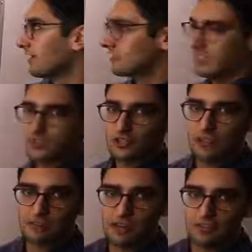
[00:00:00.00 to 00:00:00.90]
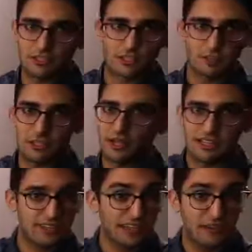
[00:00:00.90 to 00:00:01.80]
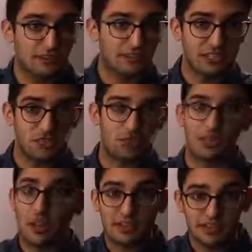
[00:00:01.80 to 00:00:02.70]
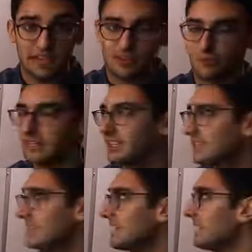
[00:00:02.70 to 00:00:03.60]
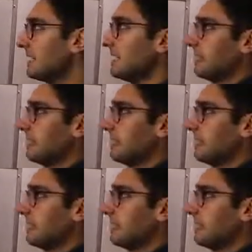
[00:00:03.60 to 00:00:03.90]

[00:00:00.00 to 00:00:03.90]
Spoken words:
This gets shipped off to Splunk and is now in a central log that anyone can see.